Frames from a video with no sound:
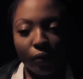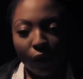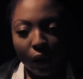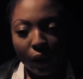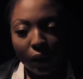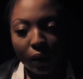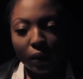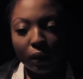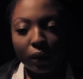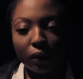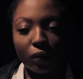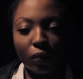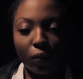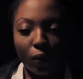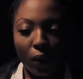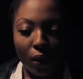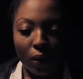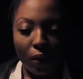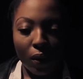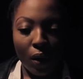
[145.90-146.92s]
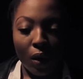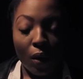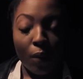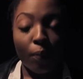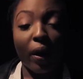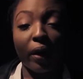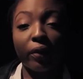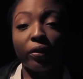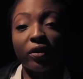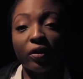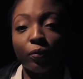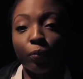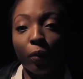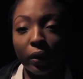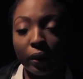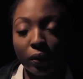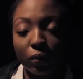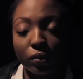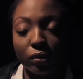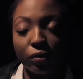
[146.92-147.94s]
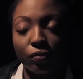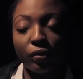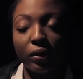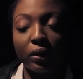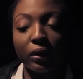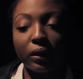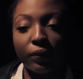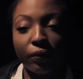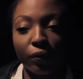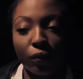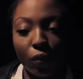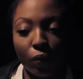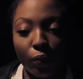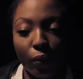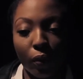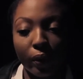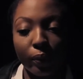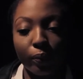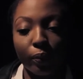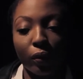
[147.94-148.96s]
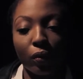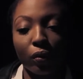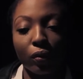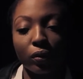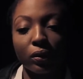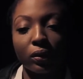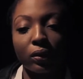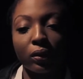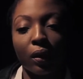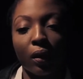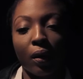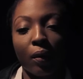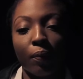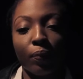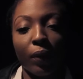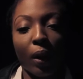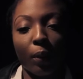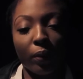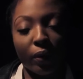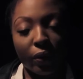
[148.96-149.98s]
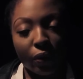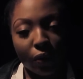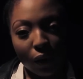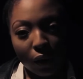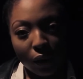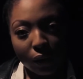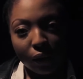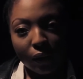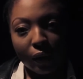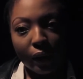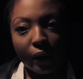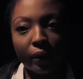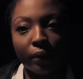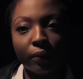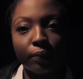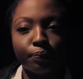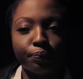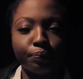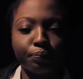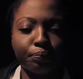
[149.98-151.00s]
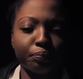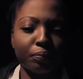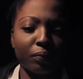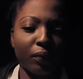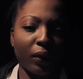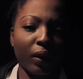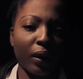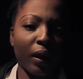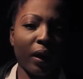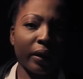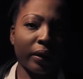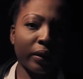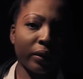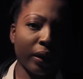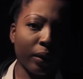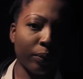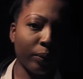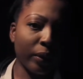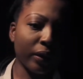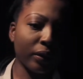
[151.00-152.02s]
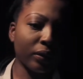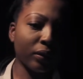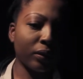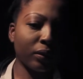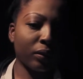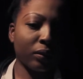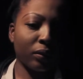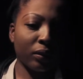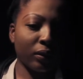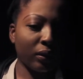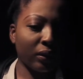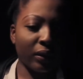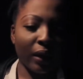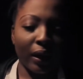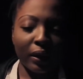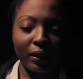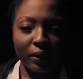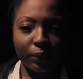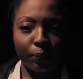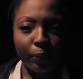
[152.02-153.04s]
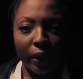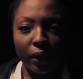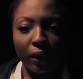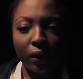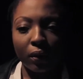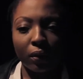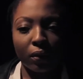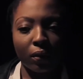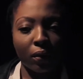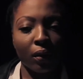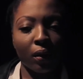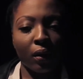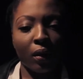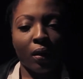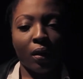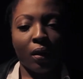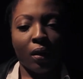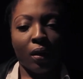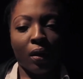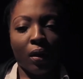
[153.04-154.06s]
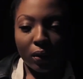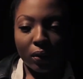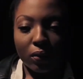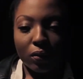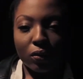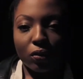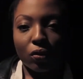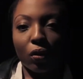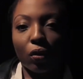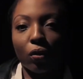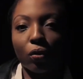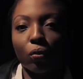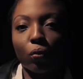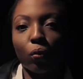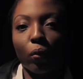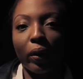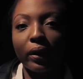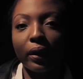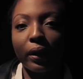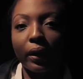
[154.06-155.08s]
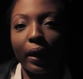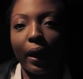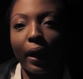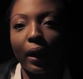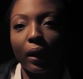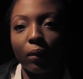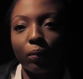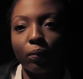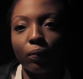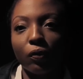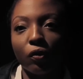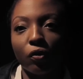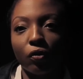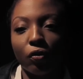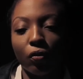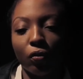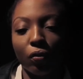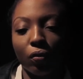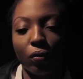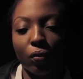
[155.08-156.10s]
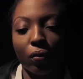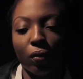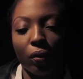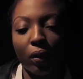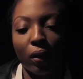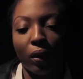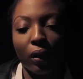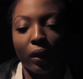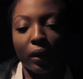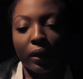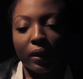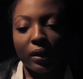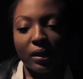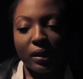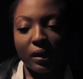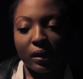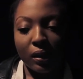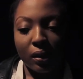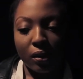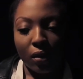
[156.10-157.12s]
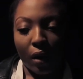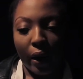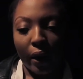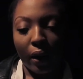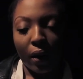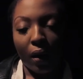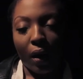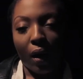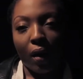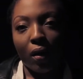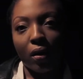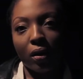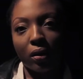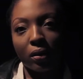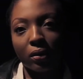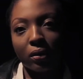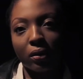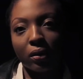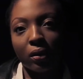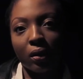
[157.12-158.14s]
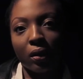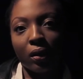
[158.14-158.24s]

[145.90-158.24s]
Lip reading: praying as well. But at this point, it was a really difficult point because I'm in third year, academics is at its peak. So when it came to Easter, I heard